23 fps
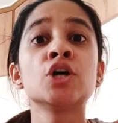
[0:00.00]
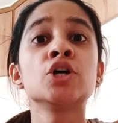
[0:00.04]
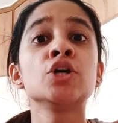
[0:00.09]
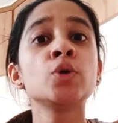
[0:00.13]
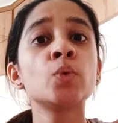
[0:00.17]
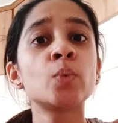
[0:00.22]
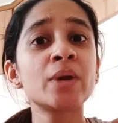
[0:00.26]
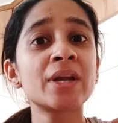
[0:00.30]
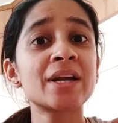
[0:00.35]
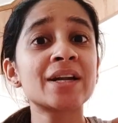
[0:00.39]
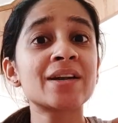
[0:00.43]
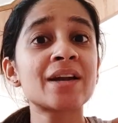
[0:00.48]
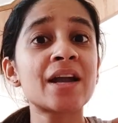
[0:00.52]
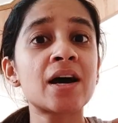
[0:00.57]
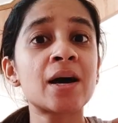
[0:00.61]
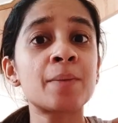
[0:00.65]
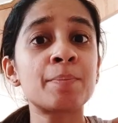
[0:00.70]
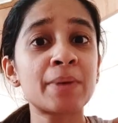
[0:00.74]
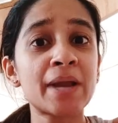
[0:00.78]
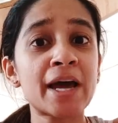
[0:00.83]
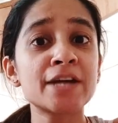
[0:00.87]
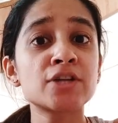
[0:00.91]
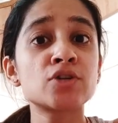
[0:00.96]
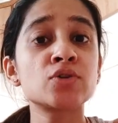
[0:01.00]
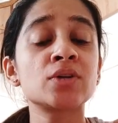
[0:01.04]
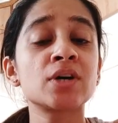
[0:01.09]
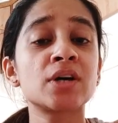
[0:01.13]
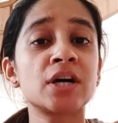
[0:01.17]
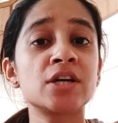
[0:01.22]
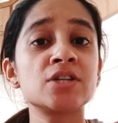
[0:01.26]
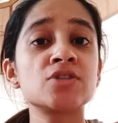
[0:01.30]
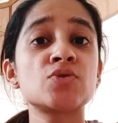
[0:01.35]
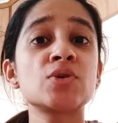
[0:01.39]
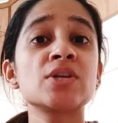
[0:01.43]
You will apply to the
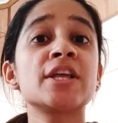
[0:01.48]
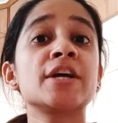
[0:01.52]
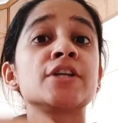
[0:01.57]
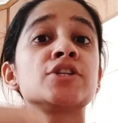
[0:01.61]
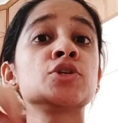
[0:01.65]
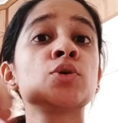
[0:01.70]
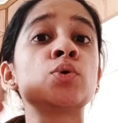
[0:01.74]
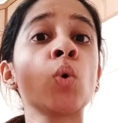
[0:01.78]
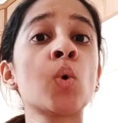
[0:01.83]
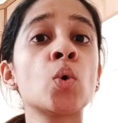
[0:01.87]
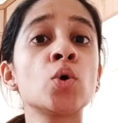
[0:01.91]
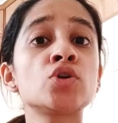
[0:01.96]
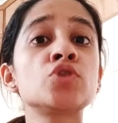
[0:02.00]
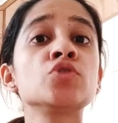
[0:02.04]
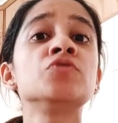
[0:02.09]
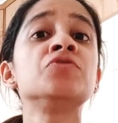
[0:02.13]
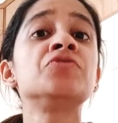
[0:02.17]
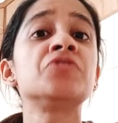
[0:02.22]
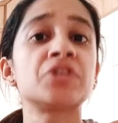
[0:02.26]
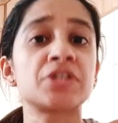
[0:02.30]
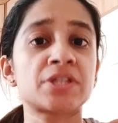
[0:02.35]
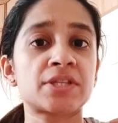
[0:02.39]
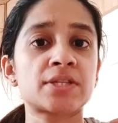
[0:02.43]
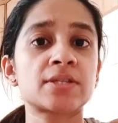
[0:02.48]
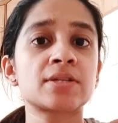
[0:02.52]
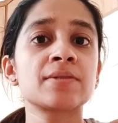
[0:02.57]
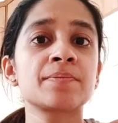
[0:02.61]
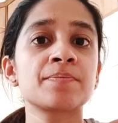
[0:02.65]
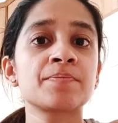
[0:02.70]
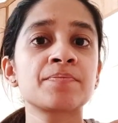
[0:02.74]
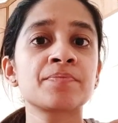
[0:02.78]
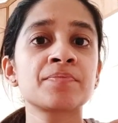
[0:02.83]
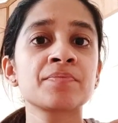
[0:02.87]
country that you go to first.